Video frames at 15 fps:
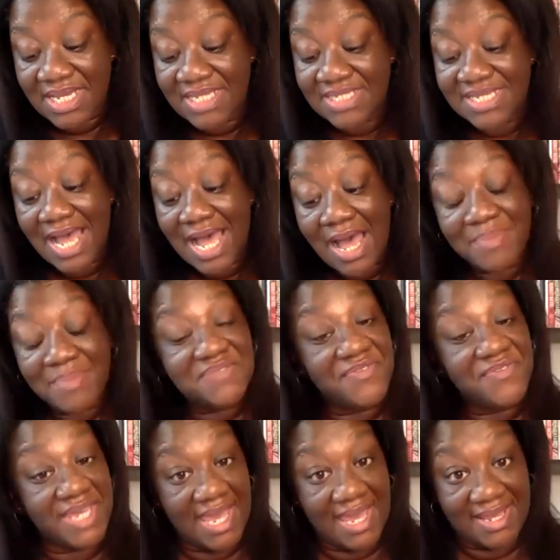to
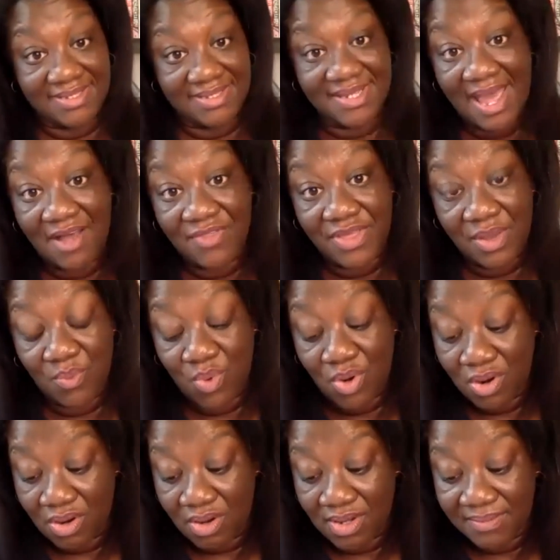obfuscate how they
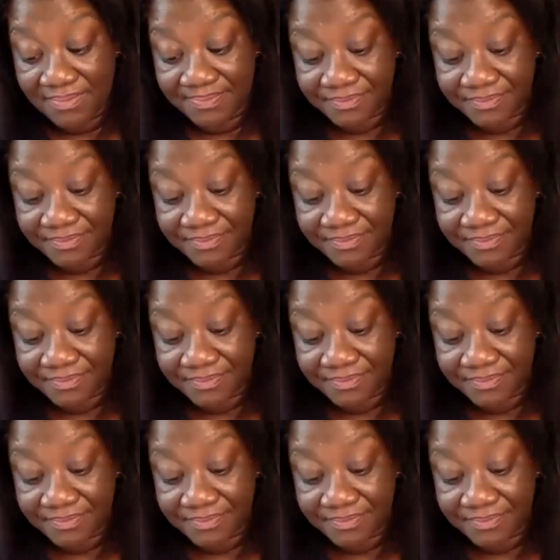work.